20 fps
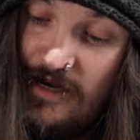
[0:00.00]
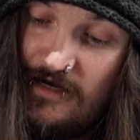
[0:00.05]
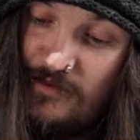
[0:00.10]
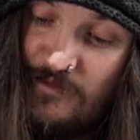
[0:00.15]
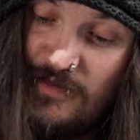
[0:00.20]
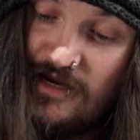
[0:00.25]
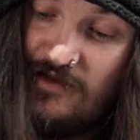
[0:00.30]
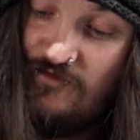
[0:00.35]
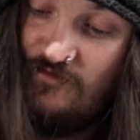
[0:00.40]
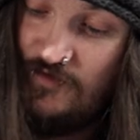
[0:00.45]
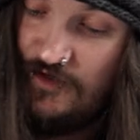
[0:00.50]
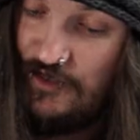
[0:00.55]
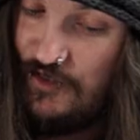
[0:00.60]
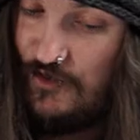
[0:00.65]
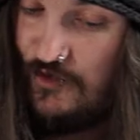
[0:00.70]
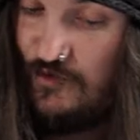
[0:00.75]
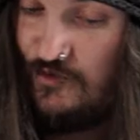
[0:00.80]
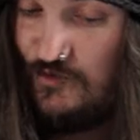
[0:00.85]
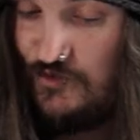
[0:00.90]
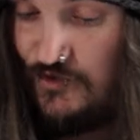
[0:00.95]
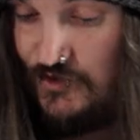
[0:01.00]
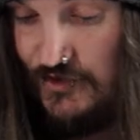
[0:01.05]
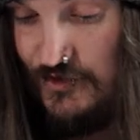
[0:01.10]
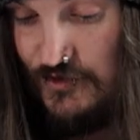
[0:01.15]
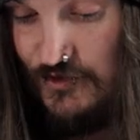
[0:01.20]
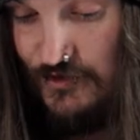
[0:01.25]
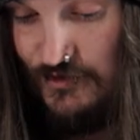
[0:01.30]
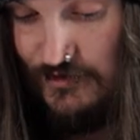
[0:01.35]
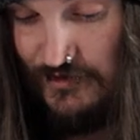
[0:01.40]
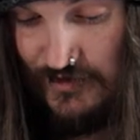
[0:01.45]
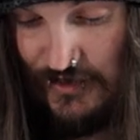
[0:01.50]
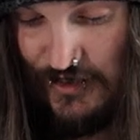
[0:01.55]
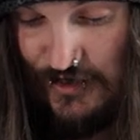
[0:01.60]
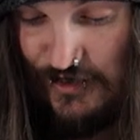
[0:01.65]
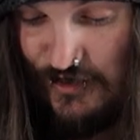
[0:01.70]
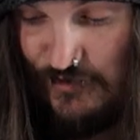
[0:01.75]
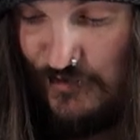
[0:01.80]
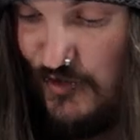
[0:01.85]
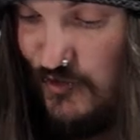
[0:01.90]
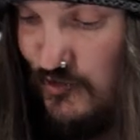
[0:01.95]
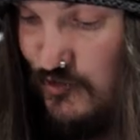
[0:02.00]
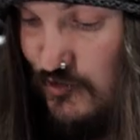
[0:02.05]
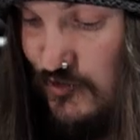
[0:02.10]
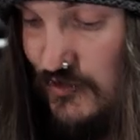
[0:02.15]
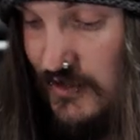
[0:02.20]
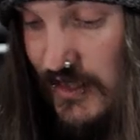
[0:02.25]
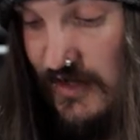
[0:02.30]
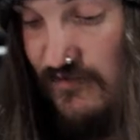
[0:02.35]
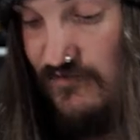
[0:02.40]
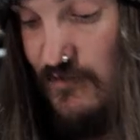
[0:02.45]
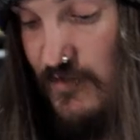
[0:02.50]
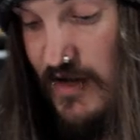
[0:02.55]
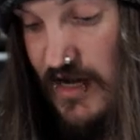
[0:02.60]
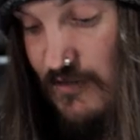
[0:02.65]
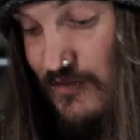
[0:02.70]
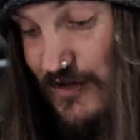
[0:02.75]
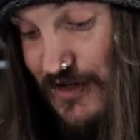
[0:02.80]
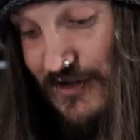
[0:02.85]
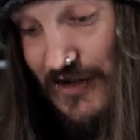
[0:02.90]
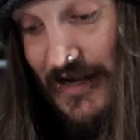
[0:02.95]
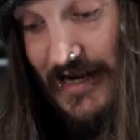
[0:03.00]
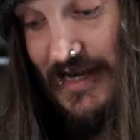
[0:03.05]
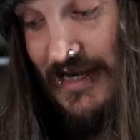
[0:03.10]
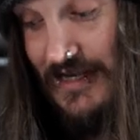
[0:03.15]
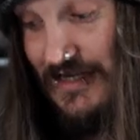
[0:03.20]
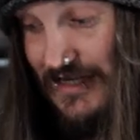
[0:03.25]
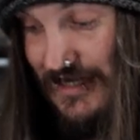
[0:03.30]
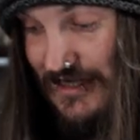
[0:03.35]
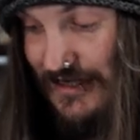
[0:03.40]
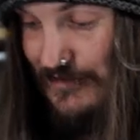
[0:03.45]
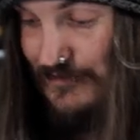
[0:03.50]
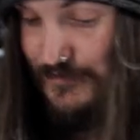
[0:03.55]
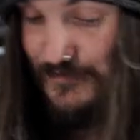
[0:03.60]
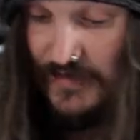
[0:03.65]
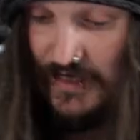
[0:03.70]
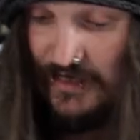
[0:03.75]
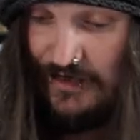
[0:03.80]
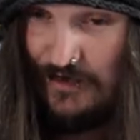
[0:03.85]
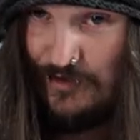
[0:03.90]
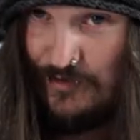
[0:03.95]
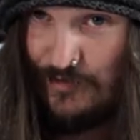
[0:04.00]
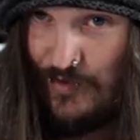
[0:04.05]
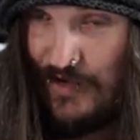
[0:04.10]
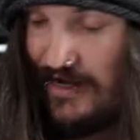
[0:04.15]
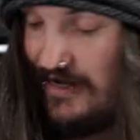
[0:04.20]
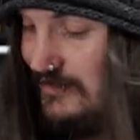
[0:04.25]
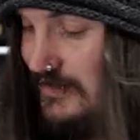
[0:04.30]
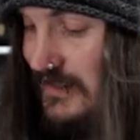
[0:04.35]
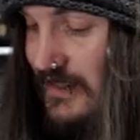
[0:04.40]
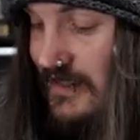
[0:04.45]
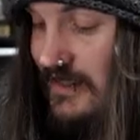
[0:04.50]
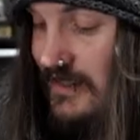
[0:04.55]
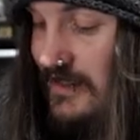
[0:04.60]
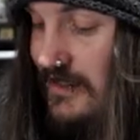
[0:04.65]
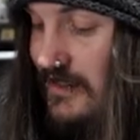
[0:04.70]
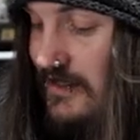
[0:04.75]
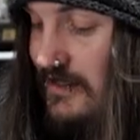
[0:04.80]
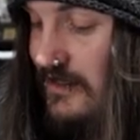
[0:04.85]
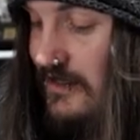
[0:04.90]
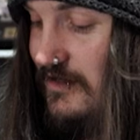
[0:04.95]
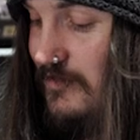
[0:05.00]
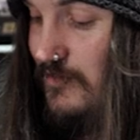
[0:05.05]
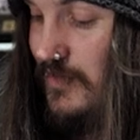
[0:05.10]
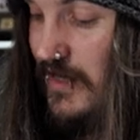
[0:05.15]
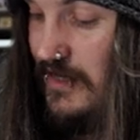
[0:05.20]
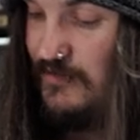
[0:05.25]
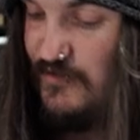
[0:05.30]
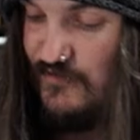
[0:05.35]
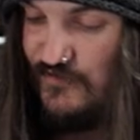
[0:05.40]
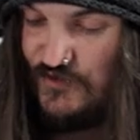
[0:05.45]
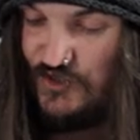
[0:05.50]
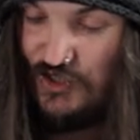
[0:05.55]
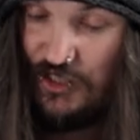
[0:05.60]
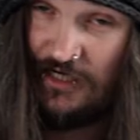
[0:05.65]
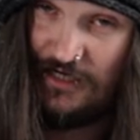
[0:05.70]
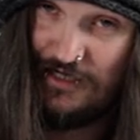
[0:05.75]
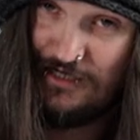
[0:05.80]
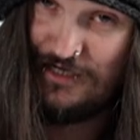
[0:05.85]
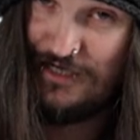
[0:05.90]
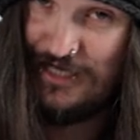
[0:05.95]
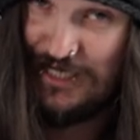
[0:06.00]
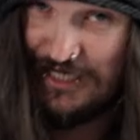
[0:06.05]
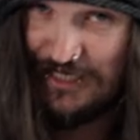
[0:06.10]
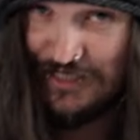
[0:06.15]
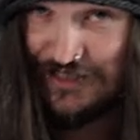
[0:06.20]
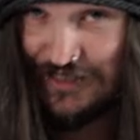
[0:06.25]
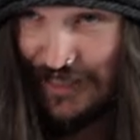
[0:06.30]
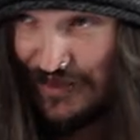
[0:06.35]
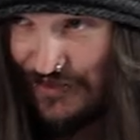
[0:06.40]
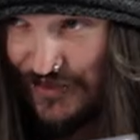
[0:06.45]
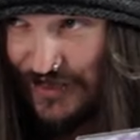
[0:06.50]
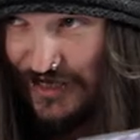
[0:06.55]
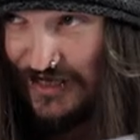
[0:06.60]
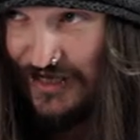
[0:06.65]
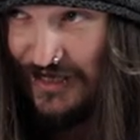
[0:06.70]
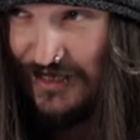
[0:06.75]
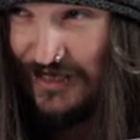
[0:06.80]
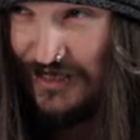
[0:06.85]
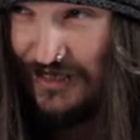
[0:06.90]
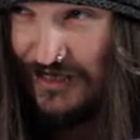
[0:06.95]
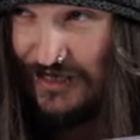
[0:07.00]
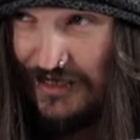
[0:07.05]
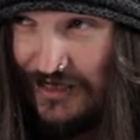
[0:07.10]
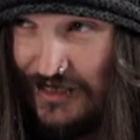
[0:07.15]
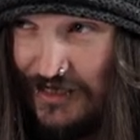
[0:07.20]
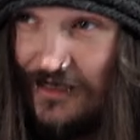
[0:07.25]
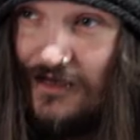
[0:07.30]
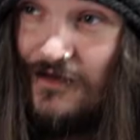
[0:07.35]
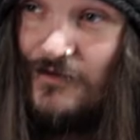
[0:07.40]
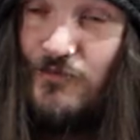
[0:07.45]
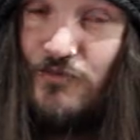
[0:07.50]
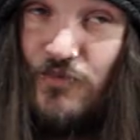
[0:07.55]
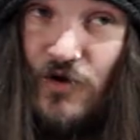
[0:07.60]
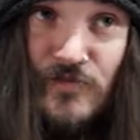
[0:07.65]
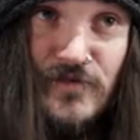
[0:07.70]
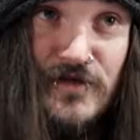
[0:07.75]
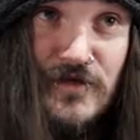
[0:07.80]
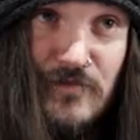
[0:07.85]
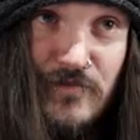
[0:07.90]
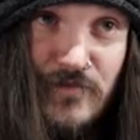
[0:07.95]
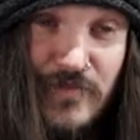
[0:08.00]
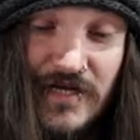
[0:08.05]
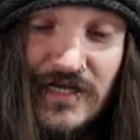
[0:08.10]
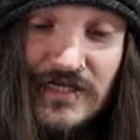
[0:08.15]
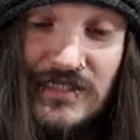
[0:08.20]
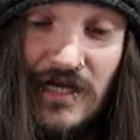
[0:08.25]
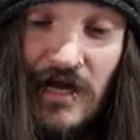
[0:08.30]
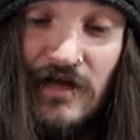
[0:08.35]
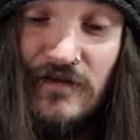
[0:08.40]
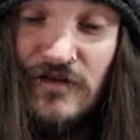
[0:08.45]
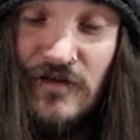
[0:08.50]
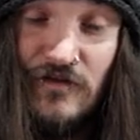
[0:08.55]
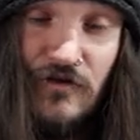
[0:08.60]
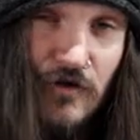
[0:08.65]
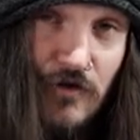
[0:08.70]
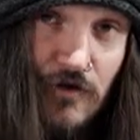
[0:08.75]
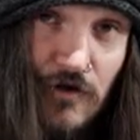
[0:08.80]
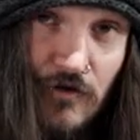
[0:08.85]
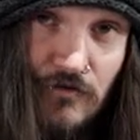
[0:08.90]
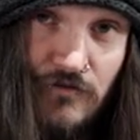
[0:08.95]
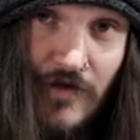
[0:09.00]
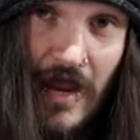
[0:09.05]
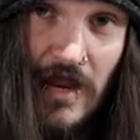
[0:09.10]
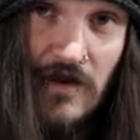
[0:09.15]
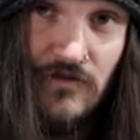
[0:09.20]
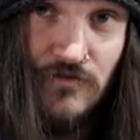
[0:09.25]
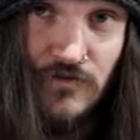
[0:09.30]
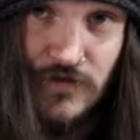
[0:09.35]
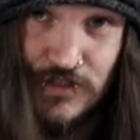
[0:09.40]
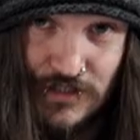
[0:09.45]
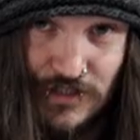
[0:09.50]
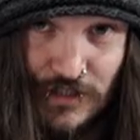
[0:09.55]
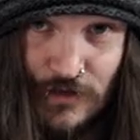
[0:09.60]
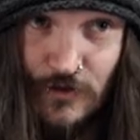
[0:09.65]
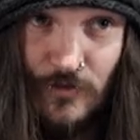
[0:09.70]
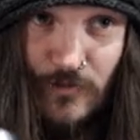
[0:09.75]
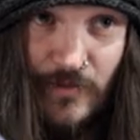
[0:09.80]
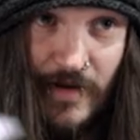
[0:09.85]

how to make videos uh, because I haven't made one like a year. But Baby Vegeta is the probably the biggest underdog of every single